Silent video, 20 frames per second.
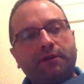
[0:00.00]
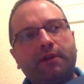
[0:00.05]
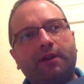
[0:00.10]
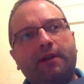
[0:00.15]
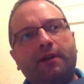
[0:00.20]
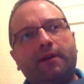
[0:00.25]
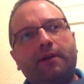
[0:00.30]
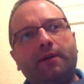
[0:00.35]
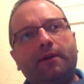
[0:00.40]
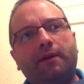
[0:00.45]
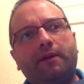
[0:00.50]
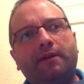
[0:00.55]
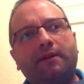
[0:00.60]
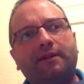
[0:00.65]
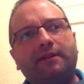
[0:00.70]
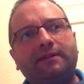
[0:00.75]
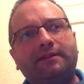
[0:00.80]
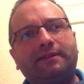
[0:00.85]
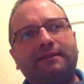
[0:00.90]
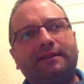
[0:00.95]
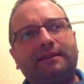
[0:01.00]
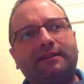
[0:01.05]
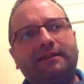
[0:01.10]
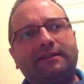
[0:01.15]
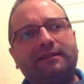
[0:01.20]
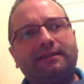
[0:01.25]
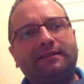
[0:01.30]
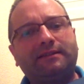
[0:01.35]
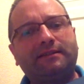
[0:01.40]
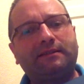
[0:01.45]

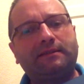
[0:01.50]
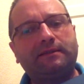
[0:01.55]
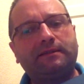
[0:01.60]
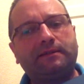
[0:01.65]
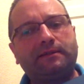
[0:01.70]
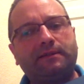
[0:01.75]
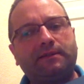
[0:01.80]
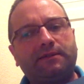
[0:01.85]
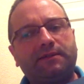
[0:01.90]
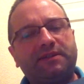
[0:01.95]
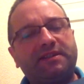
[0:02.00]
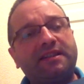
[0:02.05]
The